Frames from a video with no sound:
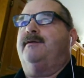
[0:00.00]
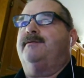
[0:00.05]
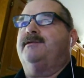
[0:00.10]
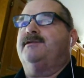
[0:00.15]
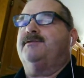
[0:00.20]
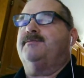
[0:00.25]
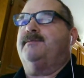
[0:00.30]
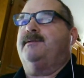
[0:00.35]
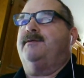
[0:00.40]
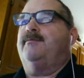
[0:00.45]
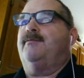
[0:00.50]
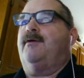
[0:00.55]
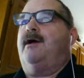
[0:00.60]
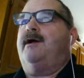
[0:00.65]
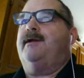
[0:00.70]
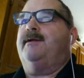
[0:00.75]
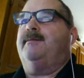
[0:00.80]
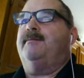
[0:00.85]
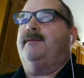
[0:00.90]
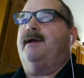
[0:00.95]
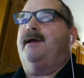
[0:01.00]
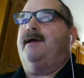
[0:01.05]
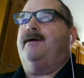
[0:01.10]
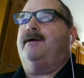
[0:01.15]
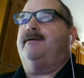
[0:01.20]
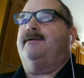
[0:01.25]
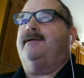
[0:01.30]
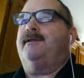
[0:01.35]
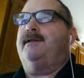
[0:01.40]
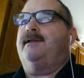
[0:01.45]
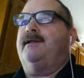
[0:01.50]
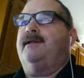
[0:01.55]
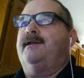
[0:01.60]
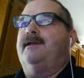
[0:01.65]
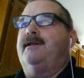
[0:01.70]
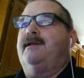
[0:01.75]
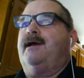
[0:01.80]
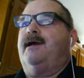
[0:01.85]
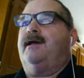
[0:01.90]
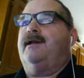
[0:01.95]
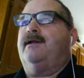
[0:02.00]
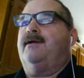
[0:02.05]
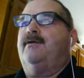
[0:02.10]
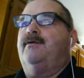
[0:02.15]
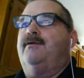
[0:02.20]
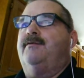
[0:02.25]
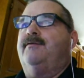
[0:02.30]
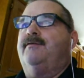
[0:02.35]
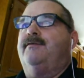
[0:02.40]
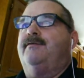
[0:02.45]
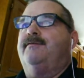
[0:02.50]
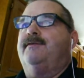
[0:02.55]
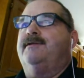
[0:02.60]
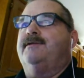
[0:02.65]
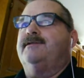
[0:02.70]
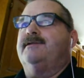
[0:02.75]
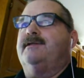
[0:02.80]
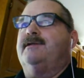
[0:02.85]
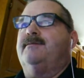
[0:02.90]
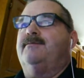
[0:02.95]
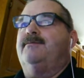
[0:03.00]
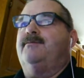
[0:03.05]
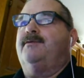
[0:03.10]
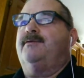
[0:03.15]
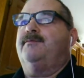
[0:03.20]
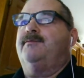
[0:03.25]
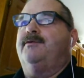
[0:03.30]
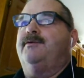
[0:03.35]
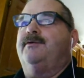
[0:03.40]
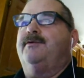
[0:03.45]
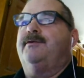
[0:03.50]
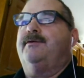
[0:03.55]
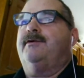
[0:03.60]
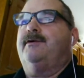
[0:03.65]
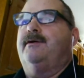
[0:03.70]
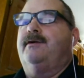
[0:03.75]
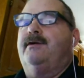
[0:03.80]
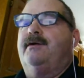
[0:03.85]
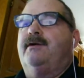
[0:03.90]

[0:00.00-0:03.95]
I've just been writing them down and then kind of go over and visit them when we're